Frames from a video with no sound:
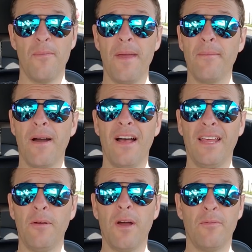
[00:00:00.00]
big mile
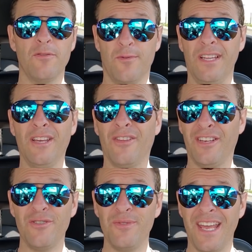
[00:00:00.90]
he went was really only
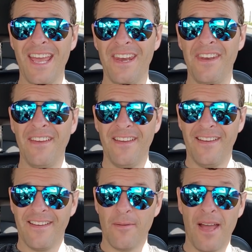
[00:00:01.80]
210.
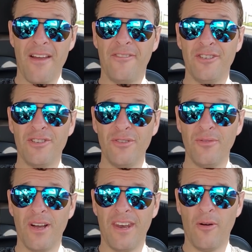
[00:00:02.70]
Come a half and
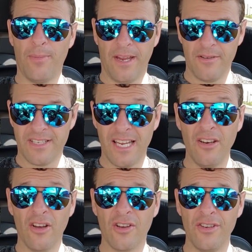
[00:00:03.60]
two on open house day.
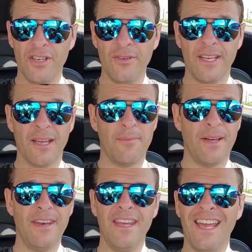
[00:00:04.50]
Looked good doing it,
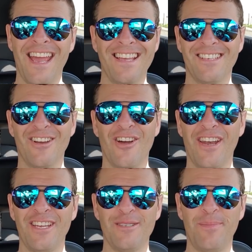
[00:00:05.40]
but hasn't gone
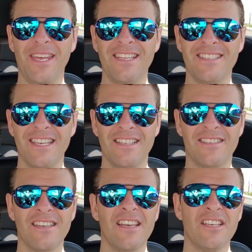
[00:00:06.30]
any speed
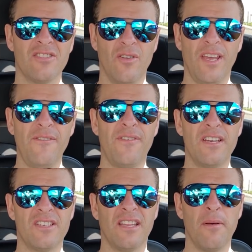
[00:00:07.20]
since. So he
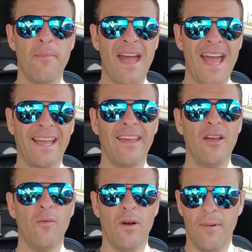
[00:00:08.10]
finished at the back,
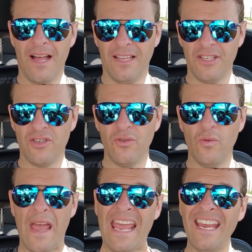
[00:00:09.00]
1 mile and
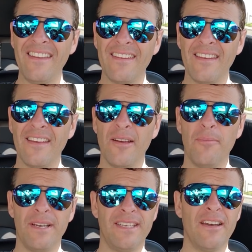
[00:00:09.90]
2.8,
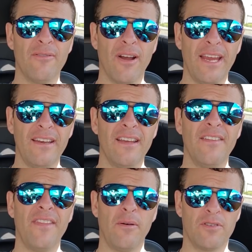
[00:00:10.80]
but did it right.
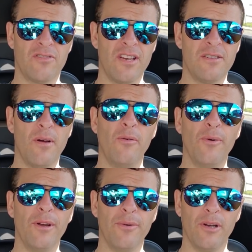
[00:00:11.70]
That will stretch him out
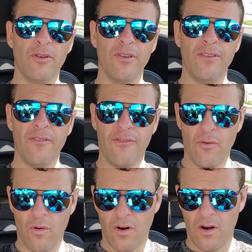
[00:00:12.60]
real, real good
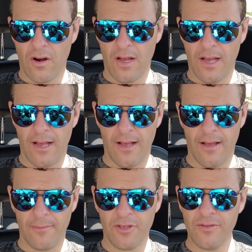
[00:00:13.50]

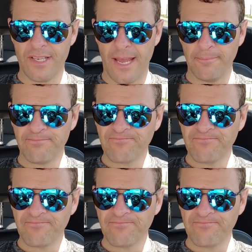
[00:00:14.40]
for Tuesday.